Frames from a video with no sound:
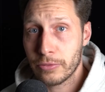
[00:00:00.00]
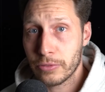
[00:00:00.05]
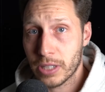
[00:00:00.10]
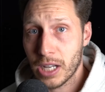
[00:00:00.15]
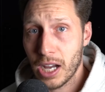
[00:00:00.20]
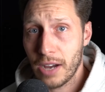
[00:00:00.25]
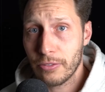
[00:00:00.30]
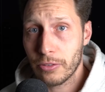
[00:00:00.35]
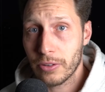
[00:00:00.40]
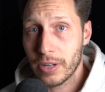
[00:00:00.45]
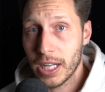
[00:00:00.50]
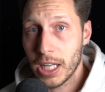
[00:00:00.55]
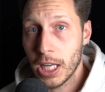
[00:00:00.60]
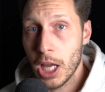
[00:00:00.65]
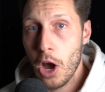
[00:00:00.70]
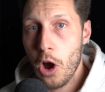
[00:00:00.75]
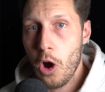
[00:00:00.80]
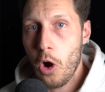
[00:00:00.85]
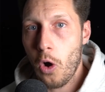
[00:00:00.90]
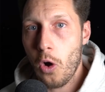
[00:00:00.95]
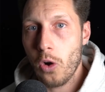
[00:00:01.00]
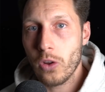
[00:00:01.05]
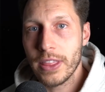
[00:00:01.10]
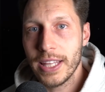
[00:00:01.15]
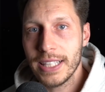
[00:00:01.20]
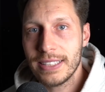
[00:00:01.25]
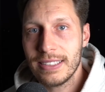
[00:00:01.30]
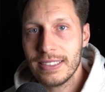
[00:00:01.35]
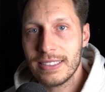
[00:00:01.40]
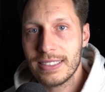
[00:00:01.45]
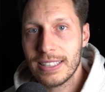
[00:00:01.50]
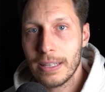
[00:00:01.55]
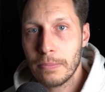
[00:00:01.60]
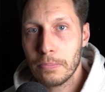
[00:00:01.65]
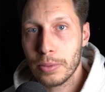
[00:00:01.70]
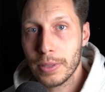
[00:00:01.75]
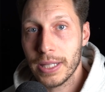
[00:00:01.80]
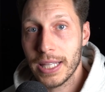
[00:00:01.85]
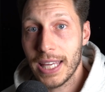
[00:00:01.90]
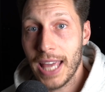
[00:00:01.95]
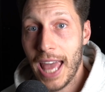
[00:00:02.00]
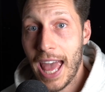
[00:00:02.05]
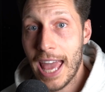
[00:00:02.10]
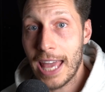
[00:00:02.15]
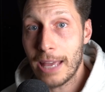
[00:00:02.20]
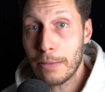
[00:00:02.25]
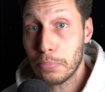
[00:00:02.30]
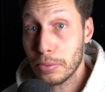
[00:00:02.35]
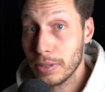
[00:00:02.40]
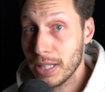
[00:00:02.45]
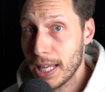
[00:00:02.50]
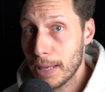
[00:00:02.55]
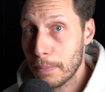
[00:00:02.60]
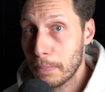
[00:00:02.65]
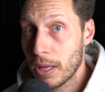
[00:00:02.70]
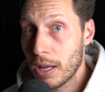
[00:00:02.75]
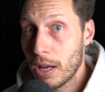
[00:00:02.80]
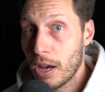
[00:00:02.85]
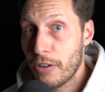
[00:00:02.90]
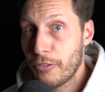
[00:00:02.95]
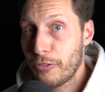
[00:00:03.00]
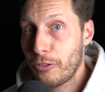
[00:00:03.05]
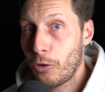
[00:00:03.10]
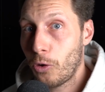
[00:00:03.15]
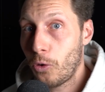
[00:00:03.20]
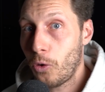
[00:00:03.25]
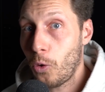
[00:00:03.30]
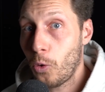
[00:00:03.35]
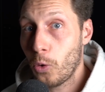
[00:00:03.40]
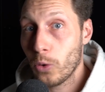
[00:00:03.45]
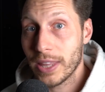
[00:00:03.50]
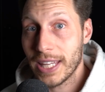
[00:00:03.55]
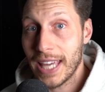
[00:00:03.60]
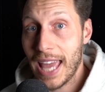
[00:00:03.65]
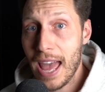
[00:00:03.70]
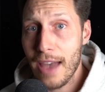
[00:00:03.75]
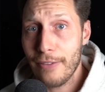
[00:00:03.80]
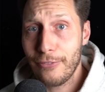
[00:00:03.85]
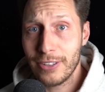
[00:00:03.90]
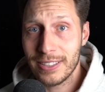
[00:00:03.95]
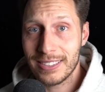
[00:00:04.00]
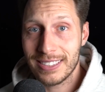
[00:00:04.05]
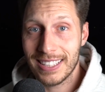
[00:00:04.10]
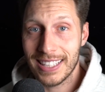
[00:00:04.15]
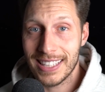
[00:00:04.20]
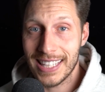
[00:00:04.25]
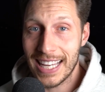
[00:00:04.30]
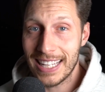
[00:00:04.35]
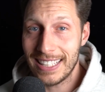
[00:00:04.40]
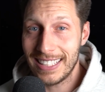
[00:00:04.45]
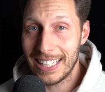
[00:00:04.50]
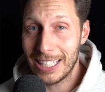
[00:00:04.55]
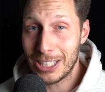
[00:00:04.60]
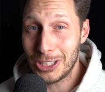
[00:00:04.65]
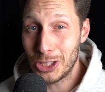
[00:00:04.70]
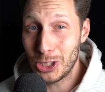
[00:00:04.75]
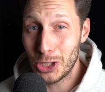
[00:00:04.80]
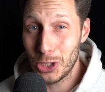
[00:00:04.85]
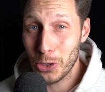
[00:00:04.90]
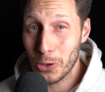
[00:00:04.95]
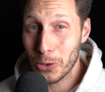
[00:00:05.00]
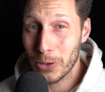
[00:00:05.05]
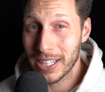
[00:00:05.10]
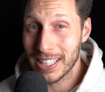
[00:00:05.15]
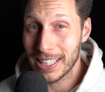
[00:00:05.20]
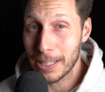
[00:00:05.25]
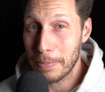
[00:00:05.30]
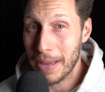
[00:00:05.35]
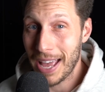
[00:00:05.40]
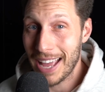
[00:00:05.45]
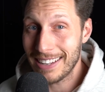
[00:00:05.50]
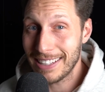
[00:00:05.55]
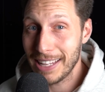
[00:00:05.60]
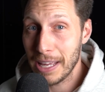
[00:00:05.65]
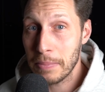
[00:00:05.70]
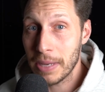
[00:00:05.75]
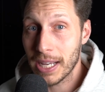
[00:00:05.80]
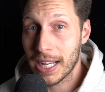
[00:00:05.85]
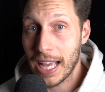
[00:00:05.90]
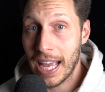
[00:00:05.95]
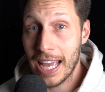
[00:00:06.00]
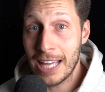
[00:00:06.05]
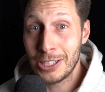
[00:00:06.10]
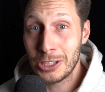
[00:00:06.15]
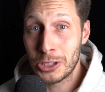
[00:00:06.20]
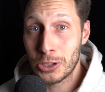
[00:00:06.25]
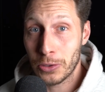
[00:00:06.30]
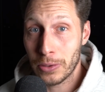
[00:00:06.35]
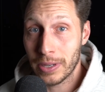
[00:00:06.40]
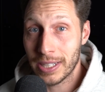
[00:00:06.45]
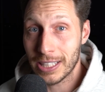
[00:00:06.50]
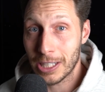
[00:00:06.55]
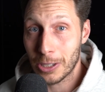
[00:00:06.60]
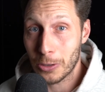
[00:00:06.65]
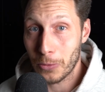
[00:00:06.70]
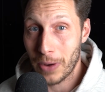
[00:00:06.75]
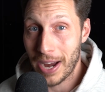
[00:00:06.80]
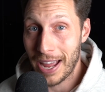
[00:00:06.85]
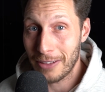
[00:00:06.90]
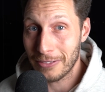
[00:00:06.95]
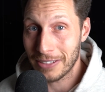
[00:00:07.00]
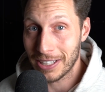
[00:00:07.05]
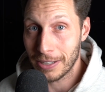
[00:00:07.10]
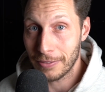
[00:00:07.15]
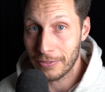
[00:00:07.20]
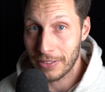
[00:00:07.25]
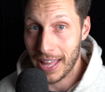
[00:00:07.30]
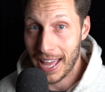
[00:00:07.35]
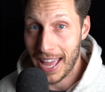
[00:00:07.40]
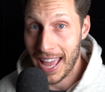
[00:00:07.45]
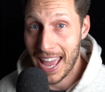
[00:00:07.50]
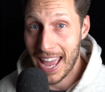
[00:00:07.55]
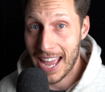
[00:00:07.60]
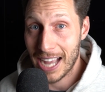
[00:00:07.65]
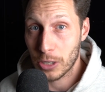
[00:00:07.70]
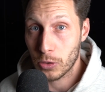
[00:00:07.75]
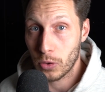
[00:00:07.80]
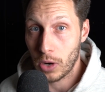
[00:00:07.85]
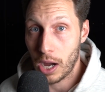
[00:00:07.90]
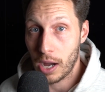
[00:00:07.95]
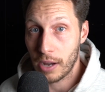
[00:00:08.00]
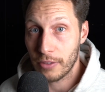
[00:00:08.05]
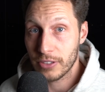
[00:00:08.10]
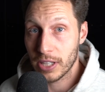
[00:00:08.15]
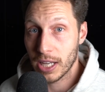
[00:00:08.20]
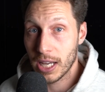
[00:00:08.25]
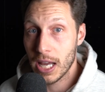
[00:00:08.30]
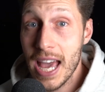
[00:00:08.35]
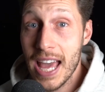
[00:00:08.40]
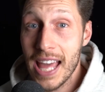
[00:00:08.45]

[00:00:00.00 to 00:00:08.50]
of recovery, or this is simply a blip for all the efforts that they did during the pandemic and during the grounding of their aircraft.